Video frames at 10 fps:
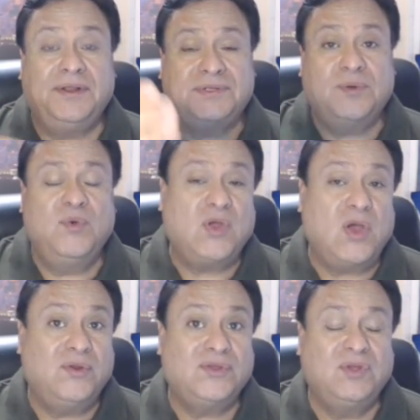someone will
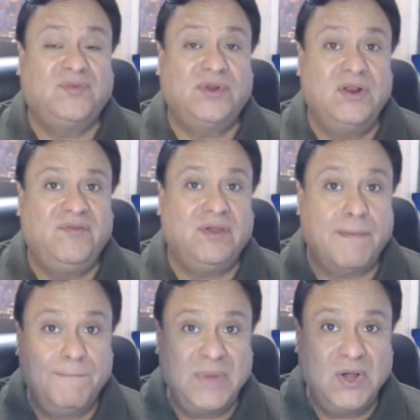call you soon for an interview.
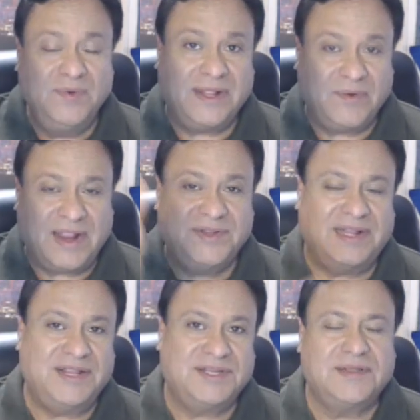Boom,
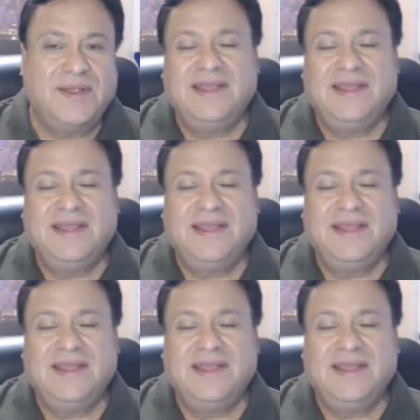congratulations.